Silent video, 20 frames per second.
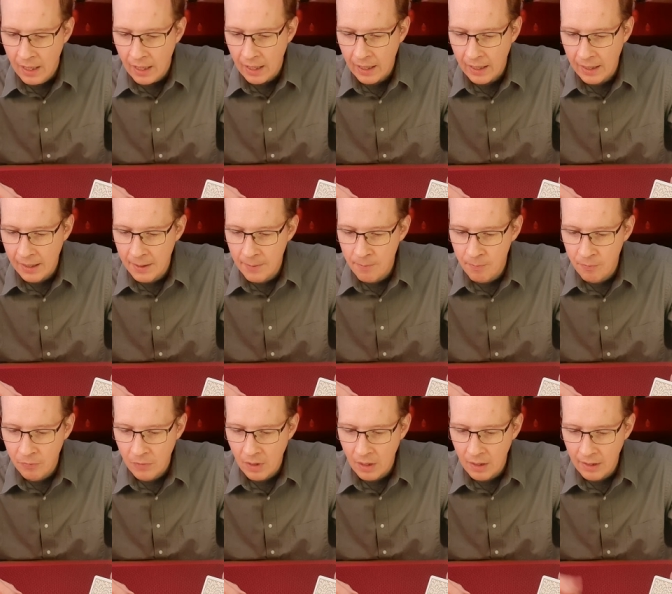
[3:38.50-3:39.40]

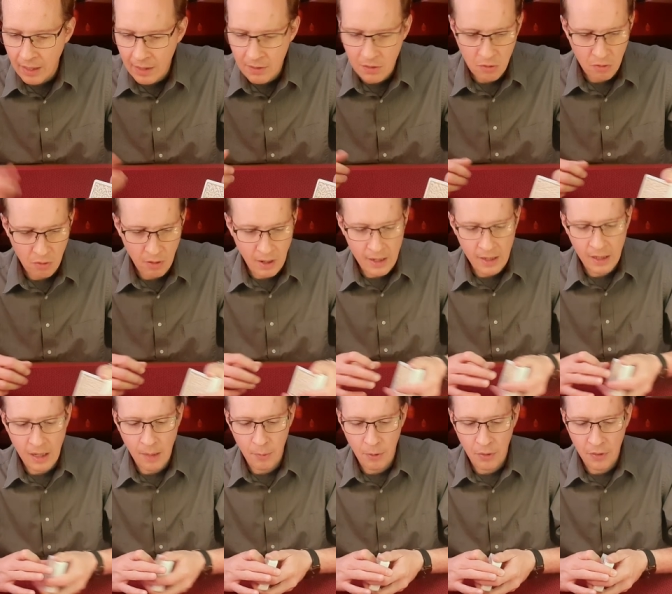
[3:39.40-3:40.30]
um, let's try a
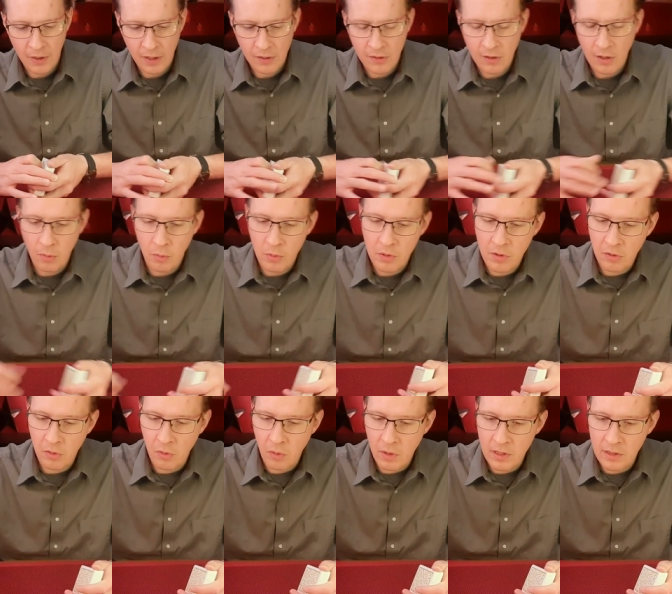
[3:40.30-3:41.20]
couple things here. We're
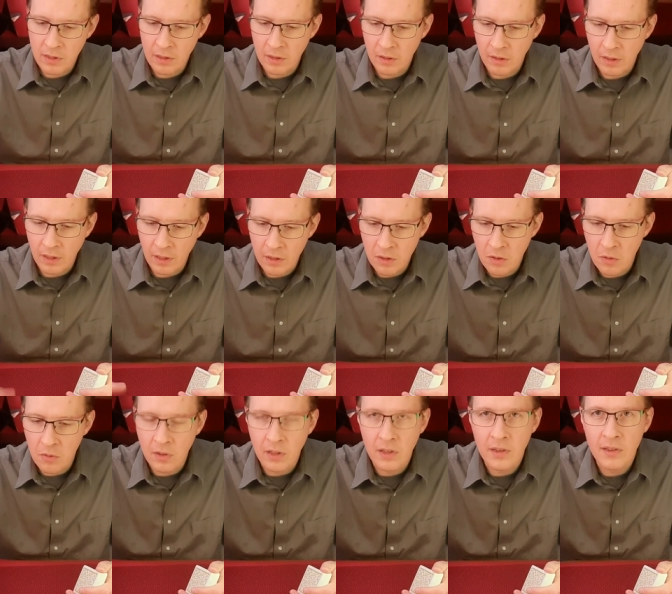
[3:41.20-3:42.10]
just going to uh,
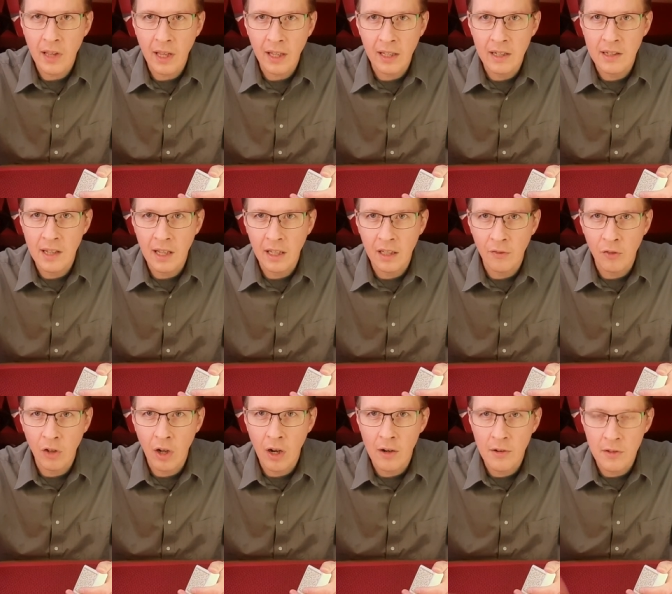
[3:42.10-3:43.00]
use a second deck of
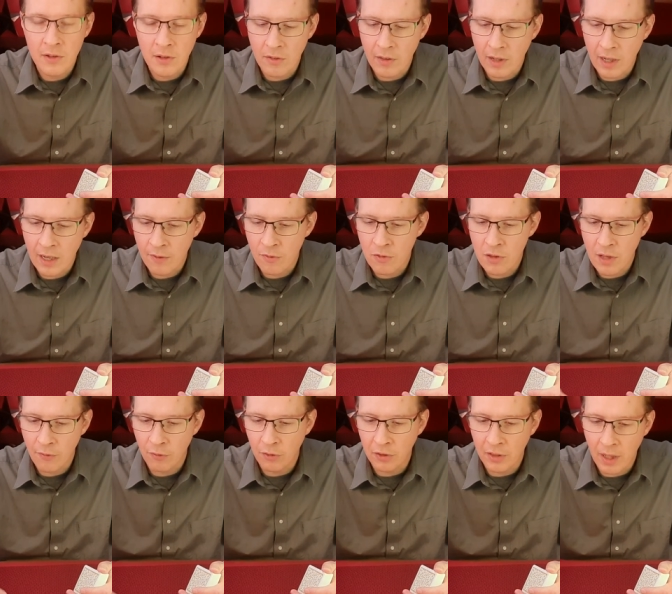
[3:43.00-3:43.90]
cards here that I have
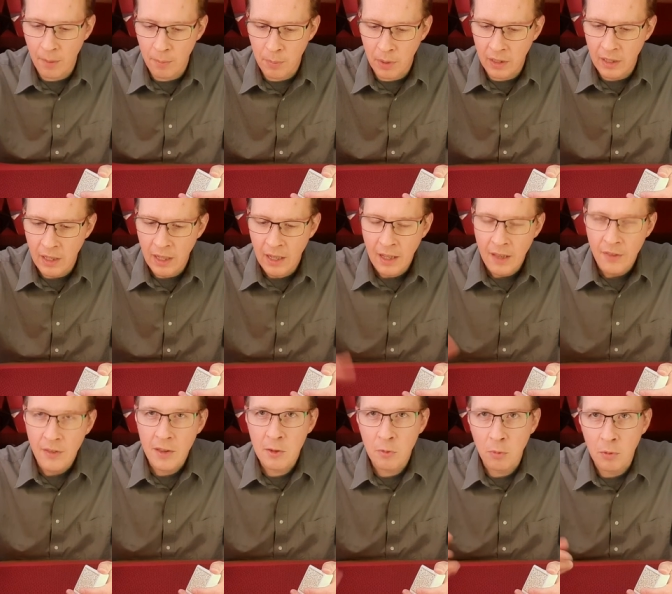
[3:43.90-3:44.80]
shuffled up, and
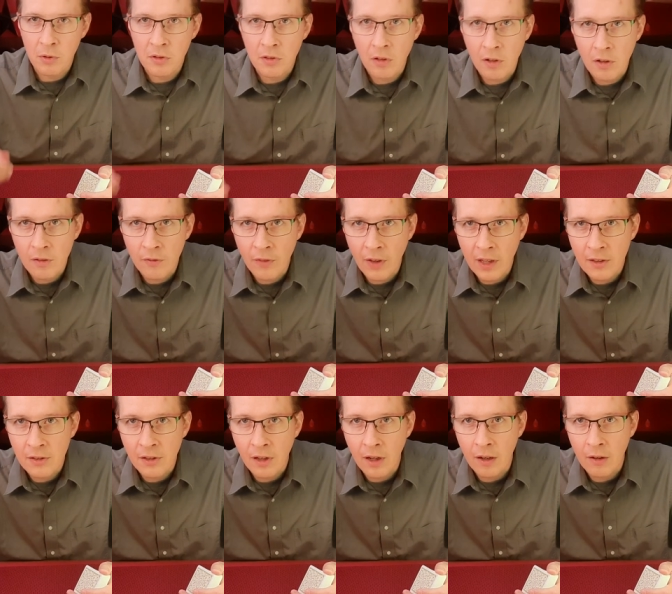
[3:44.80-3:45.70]
this will serve
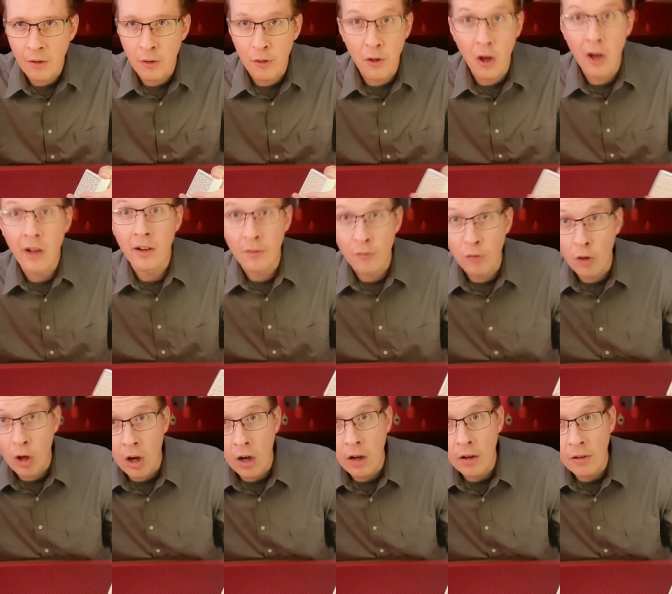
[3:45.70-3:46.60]
as our thought of
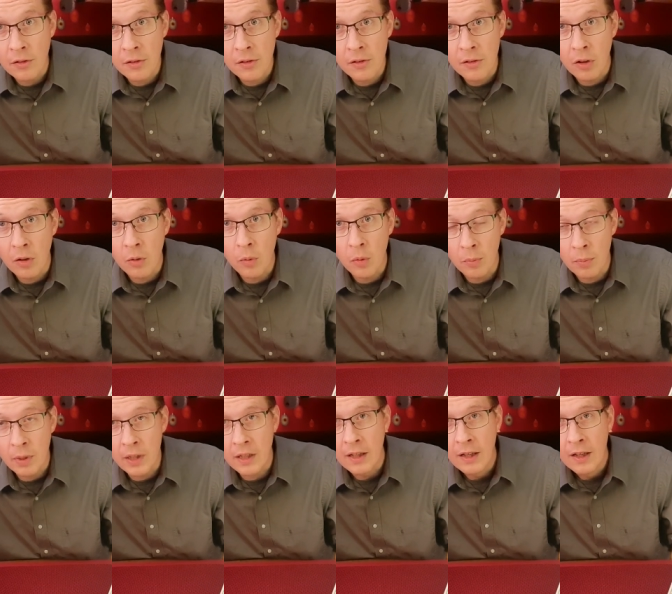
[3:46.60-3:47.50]
cards. So we'll
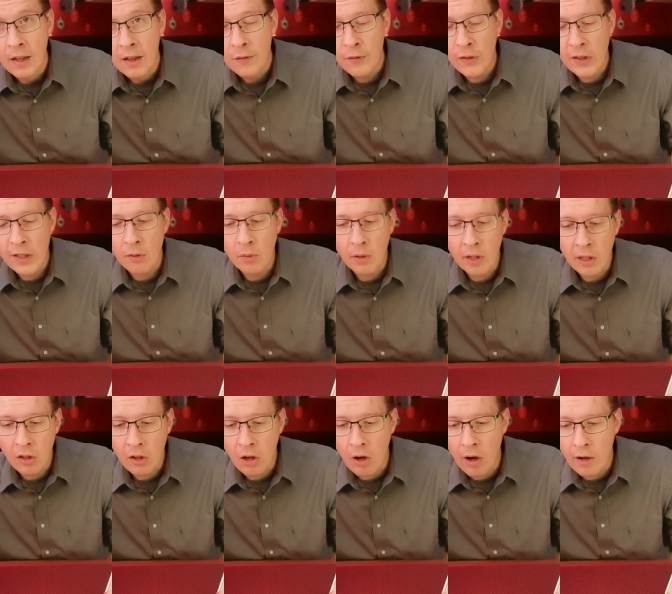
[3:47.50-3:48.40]
be
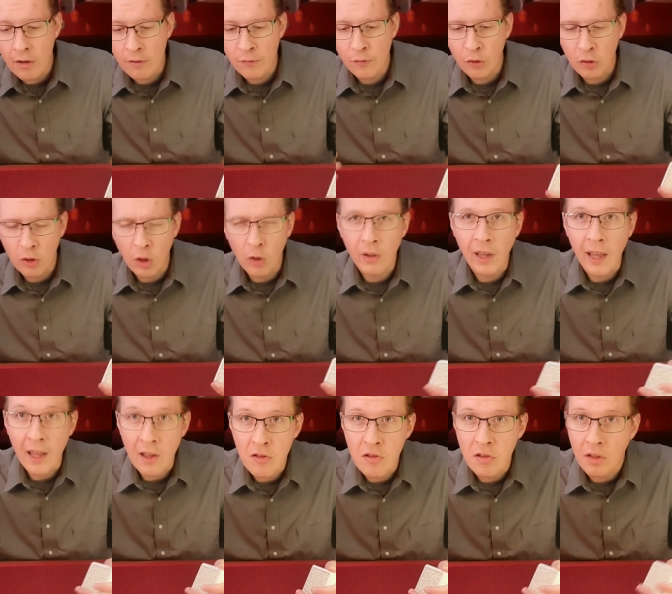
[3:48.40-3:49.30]
figuring card for
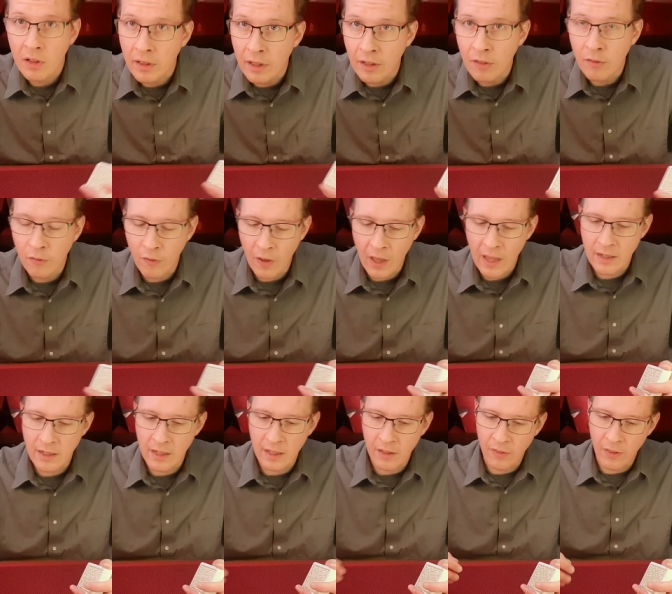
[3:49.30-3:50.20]
location and
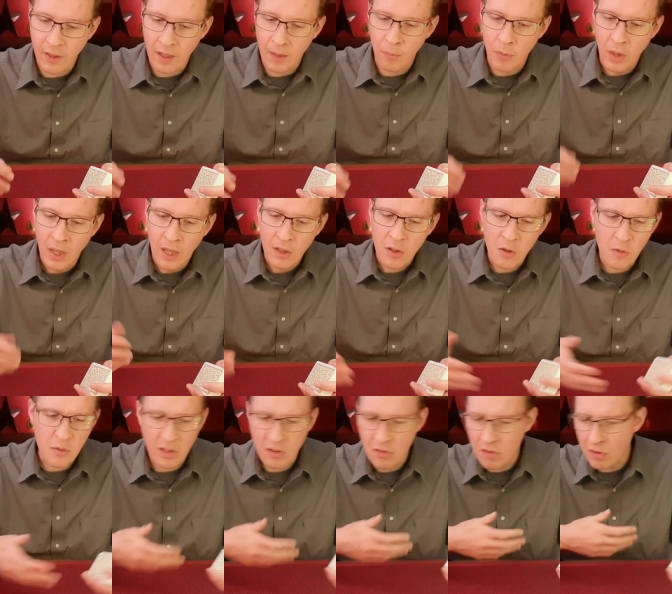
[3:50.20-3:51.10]
finding them
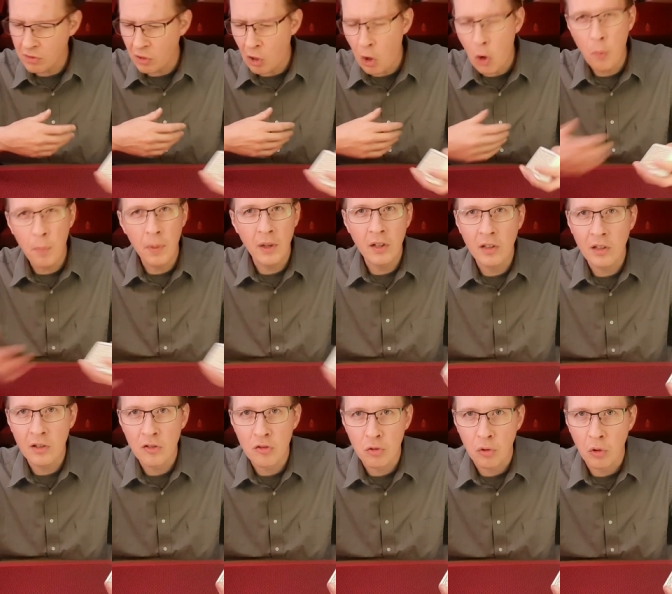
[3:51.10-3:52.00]
using just open
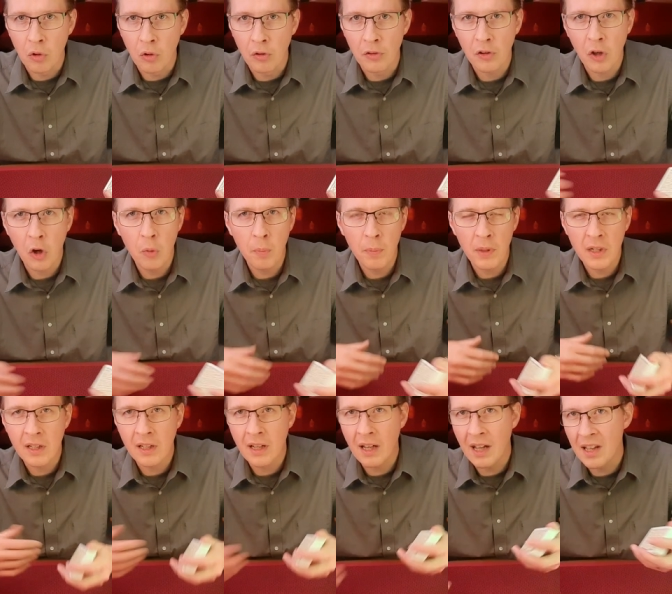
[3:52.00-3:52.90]
controls,
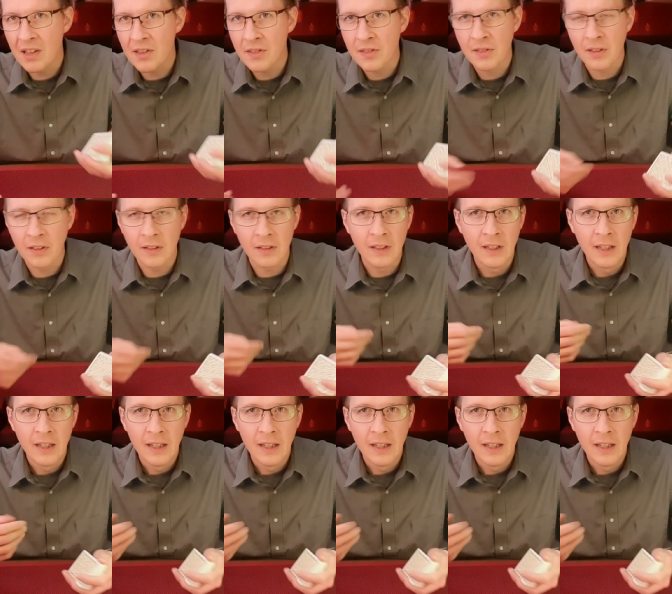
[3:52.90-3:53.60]
open cuts and